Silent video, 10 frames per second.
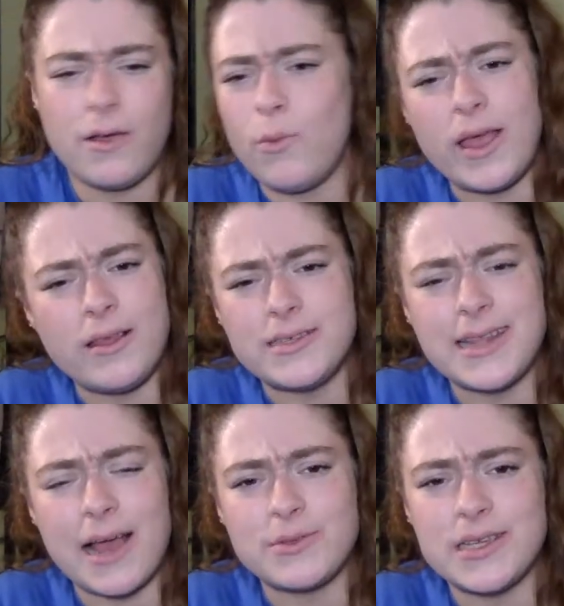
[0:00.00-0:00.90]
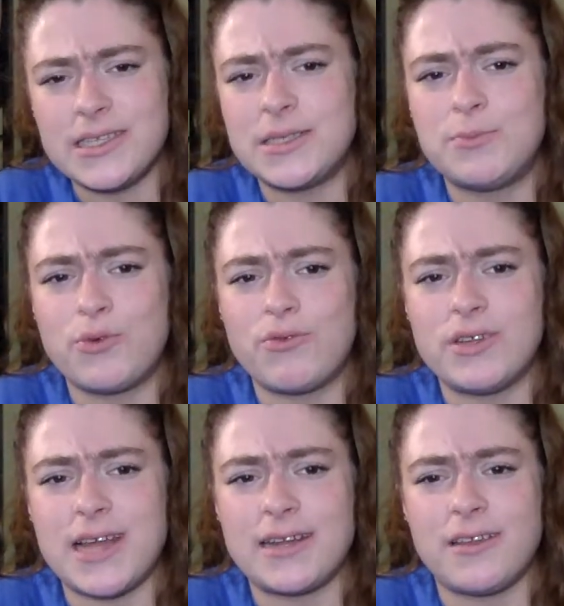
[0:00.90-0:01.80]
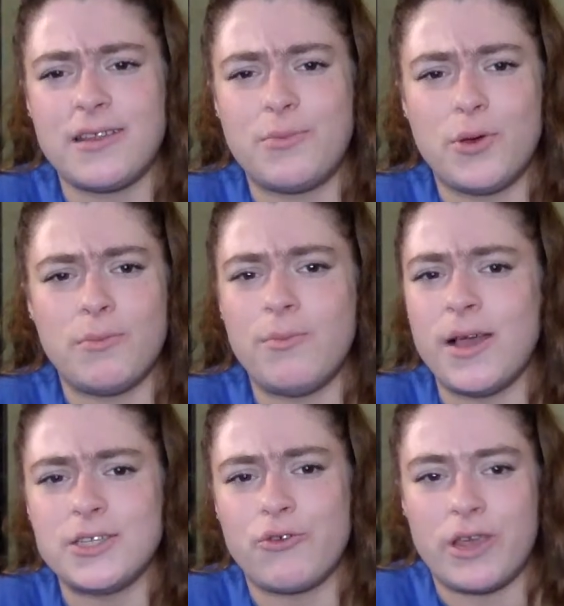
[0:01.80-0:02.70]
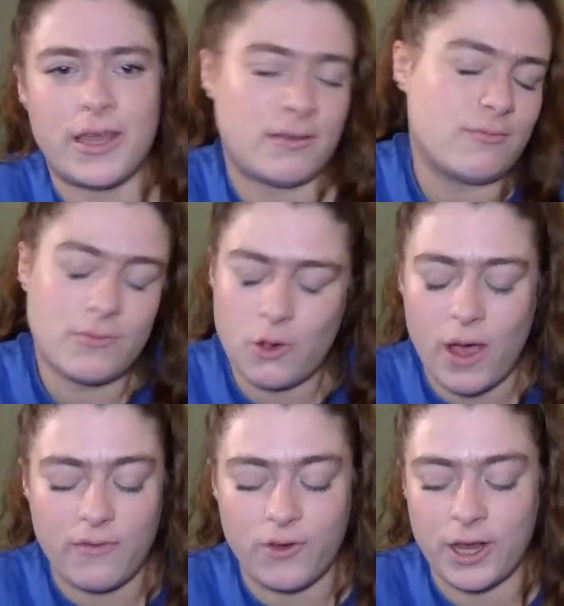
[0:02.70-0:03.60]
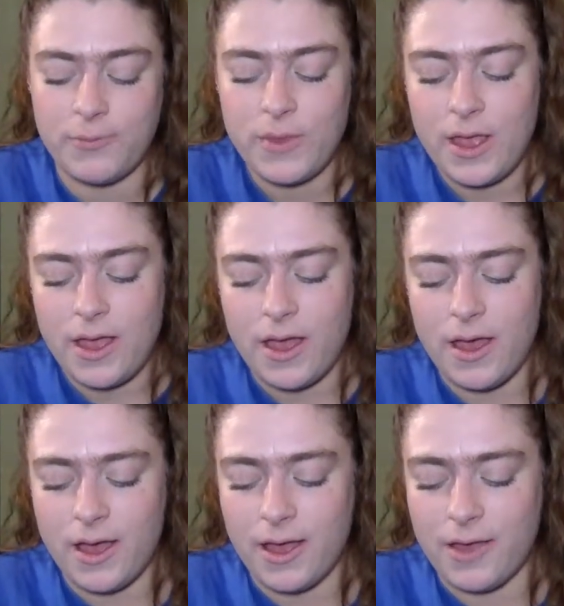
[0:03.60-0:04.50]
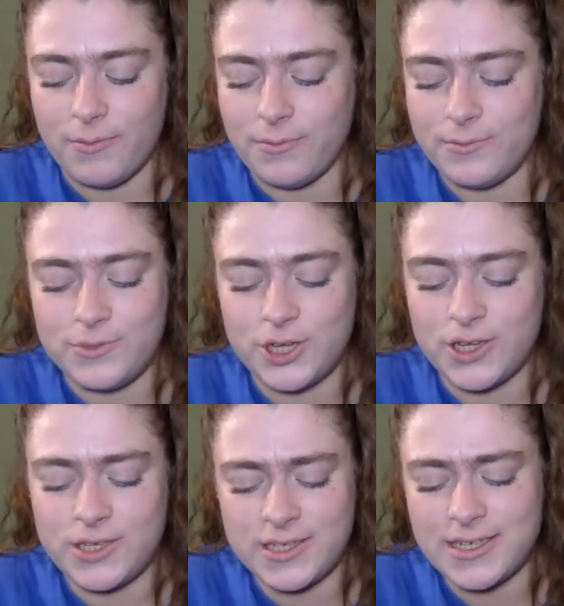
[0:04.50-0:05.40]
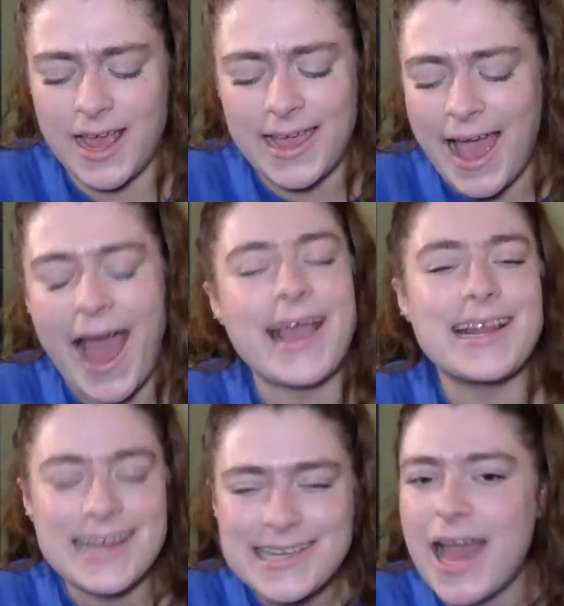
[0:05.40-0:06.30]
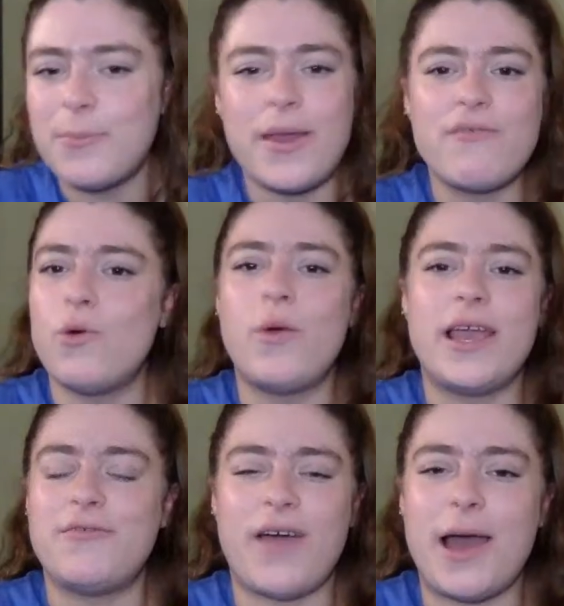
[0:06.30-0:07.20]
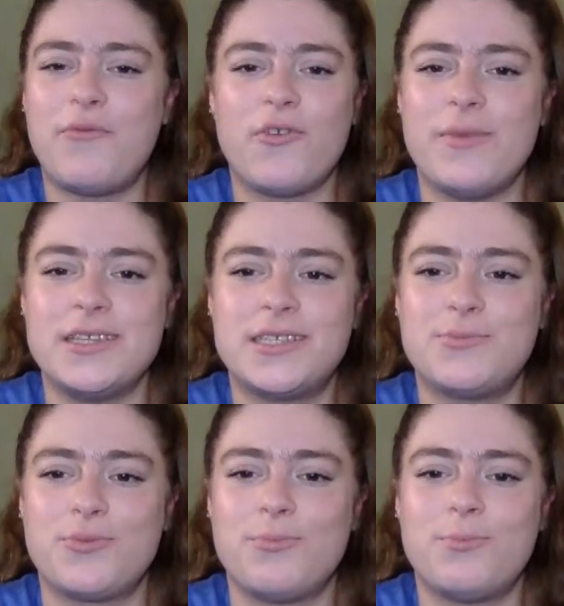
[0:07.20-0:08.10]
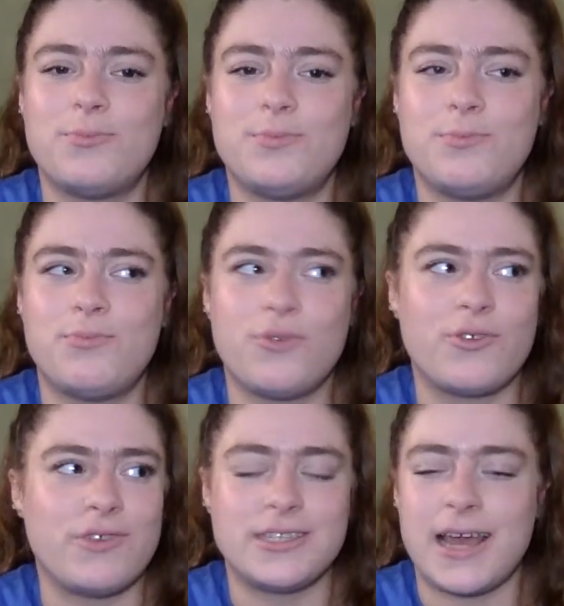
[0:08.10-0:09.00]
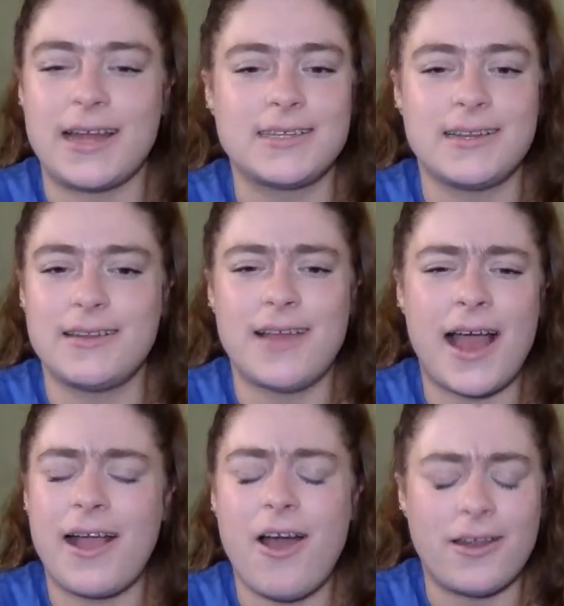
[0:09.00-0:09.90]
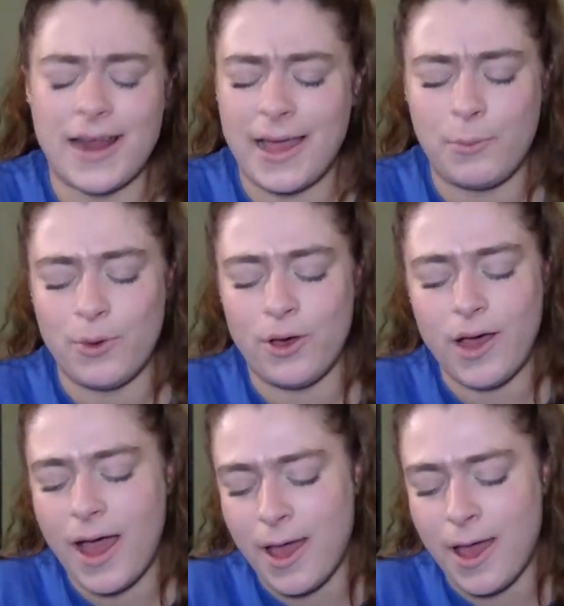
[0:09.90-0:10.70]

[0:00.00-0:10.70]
Will slaps his brother and dad on the bum as a greeting. Quite funny. I did get a bit of a weird vibe from his brother and dad, I can't lie, but